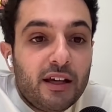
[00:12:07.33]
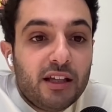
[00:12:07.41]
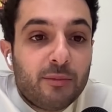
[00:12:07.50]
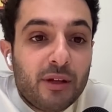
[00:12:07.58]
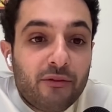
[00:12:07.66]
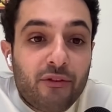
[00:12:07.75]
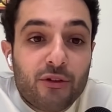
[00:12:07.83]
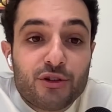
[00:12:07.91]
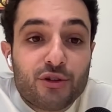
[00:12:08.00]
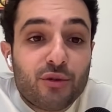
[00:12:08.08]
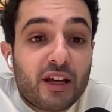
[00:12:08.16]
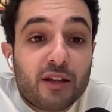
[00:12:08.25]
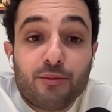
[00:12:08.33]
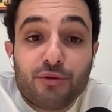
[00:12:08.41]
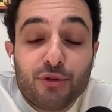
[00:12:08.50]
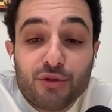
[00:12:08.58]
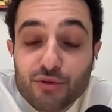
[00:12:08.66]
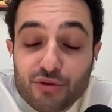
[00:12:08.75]
It means first you can
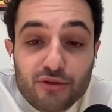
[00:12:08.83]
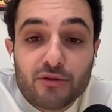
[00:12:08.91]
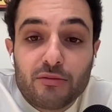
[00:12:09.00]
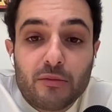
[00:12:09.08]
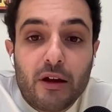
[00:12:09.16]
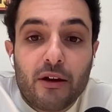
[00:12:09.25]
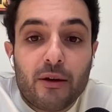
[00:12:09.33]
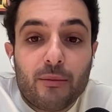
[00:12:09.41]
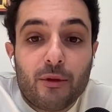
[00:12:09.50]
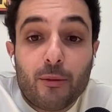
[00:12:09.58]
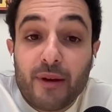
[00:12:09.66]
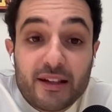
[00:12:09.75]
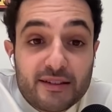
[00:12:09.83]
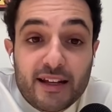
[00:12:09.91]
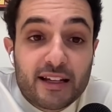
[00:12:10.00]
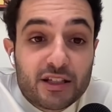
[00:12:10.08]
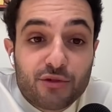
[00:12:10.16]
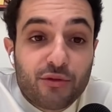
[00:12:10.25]
produce the best
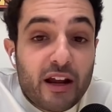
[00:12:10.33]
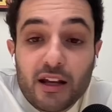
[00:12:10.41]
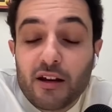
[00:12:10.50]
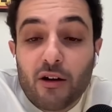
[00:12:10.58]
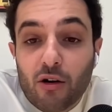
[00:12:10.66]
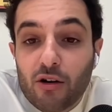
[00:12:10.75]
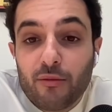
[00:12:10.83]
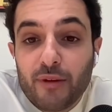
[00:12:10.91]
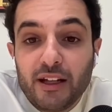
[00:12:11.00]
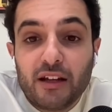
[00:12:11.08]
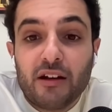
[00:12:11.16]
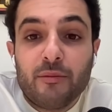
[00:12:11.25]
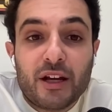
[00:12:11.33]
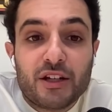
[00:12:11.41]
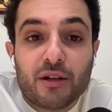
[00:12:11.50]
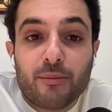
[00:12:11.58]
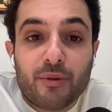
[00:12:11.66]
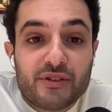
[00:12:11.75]
X-ray or medical
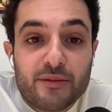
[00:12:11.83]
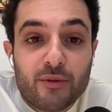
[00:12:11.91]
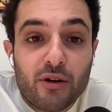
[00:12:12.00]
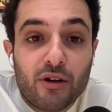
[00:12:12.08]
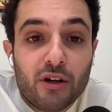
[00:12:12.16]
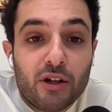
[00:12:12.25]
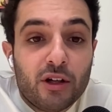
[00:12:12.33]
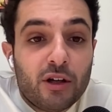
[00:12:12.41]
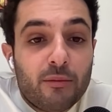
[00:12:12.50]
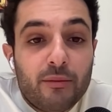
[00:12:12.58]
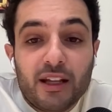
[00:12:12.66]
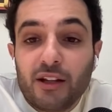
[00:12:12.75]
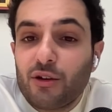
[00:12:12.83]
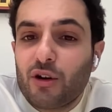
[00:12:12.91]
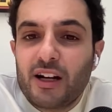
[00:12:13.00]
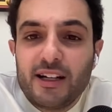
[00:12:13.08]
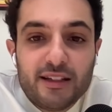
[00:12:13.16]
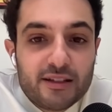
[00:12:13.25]
imaging possible, meaning the
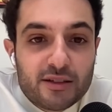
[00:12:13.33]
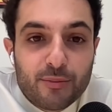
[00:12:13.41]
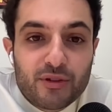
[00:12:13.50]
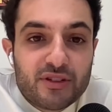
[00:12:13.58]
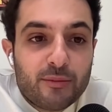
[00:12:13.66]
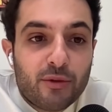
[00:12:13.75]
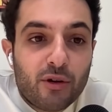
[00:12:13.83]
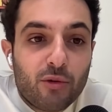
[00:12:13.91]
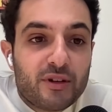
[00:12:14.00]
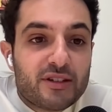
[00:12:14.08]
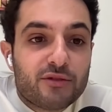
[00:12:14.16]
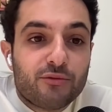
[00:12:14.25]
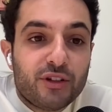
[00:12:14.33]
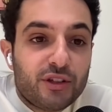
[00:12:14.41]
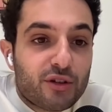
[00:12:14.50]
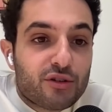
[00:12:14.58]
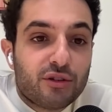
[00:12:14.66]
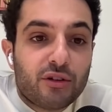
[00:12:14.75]
cleanest possible with
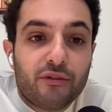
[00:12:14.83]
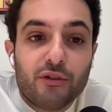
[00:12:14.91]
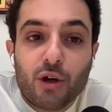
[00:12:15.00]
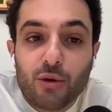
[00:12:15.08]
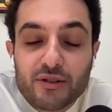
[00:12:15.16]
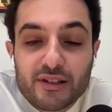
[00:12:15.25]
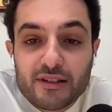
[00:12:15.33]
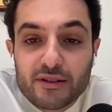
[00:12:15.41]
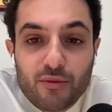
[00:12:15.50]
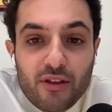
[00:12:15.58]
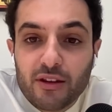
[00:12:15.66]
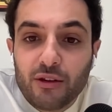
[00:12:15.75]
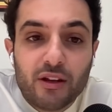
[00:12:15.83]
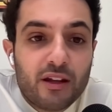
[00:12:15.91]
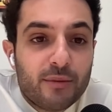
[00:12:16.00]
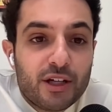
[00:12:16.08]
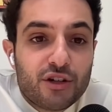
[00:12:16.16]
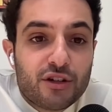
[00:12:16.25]
reduction of noises within
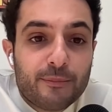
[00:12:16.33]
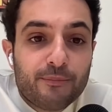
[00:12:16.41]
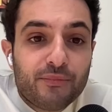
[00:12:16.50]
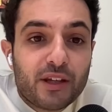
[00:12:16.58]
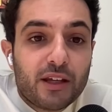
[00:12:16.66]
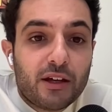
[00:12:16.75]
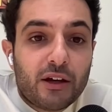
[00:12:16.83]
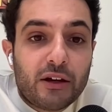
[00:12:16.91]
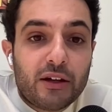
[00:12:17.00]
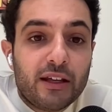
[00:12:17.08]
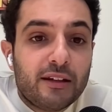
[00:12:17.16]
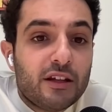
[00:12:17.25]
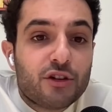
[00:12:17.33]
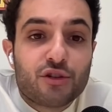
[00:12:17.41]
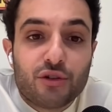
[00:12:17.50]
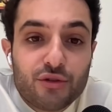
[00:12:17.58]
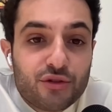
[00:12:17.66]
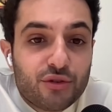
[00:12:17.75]
the image. It
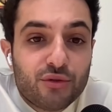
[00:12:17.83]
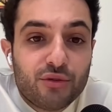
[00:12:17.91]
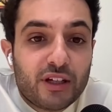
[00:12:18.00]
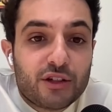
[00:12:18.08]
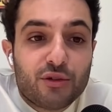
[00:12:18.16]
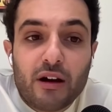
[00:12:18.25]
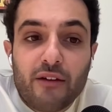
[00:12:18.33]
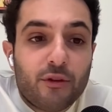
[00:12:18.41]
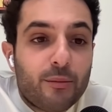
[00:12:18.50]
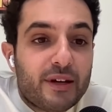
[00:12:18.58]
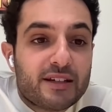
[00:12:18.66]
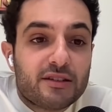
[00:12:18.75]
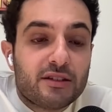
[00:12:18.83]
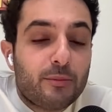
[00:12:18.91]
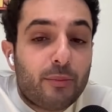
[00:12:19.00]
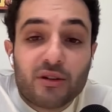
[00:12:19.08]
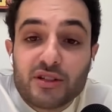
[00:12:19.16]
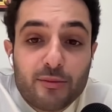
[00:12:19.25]
ensures you that you have the best
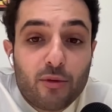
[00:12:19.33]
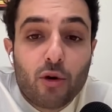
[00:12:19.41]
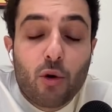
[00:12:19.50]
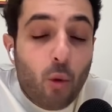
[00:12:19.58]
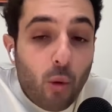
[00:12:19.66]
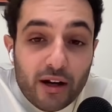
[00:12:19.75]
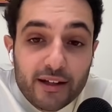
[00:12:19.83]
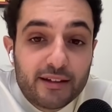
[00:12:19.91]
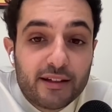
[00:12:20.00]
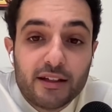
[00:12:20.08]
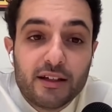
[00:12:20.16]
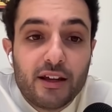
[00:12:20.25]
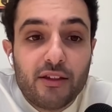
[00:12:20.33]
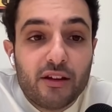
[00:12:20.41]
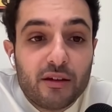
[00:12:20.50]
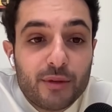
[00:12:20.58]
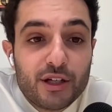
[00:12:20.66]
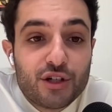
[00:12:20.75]
possible quality in
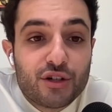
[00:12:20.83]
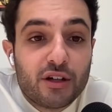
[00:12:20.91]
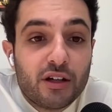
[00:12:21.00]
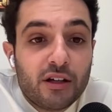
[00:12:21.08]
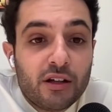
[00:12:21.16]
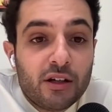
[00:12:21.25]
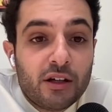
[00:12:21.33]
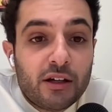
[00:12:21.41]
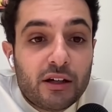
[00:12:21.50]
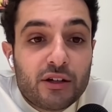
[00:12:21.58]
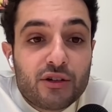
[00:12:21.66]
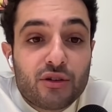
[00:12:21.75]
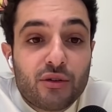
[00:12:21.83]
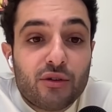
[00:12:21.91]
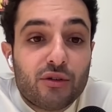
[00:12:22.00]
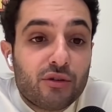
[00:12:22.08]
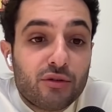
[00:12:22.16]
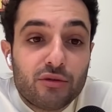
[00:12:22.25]
the image.
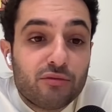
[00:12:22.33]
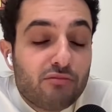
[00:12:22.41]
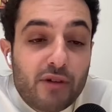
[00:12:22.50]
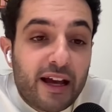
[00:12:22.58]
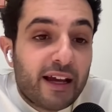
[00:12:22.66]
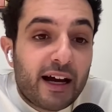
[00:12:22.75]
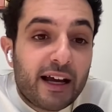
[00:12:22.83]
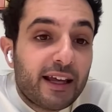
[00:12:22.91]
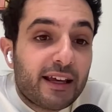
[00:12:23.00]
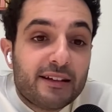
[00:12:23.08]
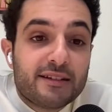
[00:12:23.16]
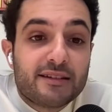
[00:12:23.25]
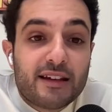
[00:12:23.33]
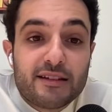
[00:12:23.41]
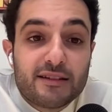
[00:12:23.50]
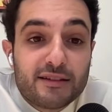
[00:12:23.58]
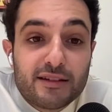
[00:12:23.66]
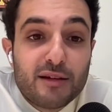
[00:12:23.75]
So AI can
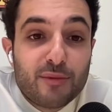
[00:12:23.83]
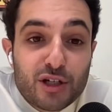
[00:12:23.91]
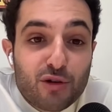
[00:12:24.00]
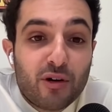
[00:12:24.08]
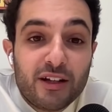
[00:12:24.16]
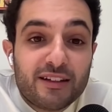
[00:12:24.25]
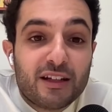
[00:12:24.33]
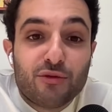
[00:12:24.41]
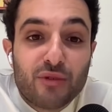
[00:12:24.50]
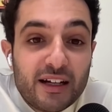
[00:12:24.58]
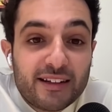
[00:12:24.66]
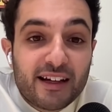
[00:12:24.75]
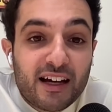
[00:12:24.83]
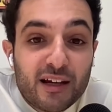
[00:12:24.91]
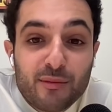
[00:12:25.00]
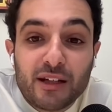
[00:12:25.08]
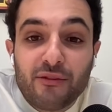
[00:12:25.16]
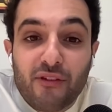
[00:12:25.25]
assess image quality in real
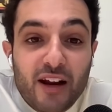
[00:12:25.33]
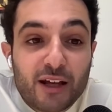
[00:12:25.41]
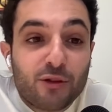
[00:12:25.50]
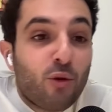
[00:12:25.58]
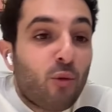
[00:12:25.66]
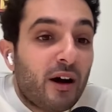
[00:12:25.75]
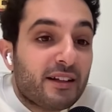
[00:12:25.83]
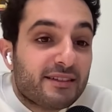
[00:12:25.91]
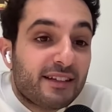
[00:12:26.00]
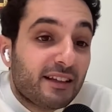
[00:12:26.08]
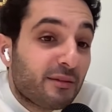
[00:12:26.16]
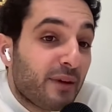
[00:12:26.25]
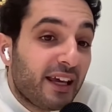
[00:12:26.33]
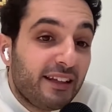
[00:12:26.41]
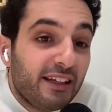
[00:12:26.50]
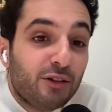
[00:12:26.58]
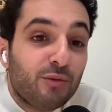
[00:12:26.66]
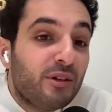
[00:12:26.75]
time and flag the ones that may
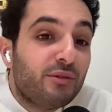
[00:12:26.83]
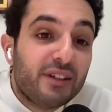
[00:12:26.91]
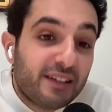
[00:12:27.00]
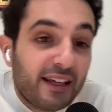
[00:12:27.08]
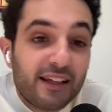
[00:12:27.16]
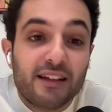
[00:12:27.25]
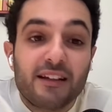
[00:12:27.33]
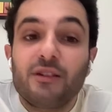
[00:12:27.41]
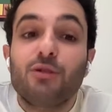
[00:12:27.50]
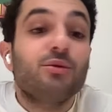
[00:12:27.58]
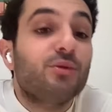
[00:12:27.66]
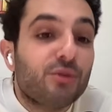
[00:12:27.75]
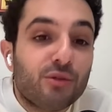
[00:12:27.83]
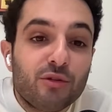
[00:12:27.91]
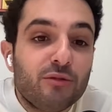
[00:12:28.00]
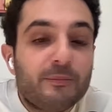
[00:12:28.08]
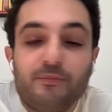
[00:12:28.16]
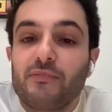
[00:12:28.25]
need to be retaken due
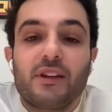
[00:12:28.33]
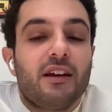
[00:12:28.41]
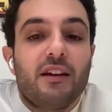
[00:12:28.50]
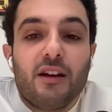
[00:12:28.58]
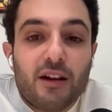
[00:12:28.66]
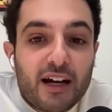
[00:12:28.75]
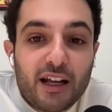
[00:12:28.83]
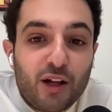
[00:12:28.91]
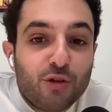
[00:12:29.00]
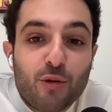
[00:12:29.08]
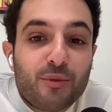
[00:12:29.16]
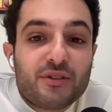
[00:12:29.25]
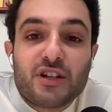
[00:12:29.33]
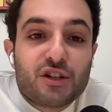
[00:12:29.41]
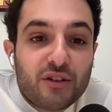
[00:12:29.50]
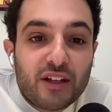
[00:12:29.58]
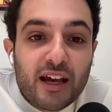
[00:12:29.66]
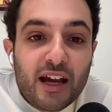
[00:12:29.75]
to, I don't know,
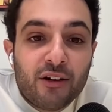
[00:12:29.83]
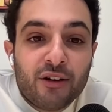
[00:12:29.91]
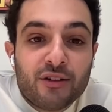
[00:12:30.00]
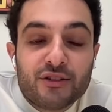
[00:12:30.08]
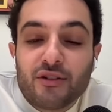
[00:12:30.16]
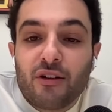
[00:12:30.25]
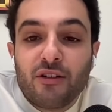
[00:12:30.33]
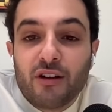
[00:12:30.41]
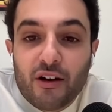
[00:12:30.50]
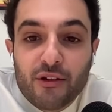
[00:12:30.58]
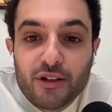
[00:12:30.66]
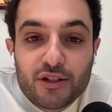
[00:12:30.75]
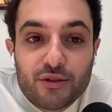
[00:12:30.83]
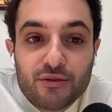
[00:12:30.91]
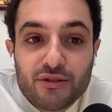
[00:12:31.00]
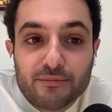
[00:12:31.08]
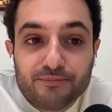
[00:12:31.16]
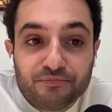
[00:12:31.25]
positioning errors or other
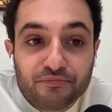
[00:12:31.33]
issues.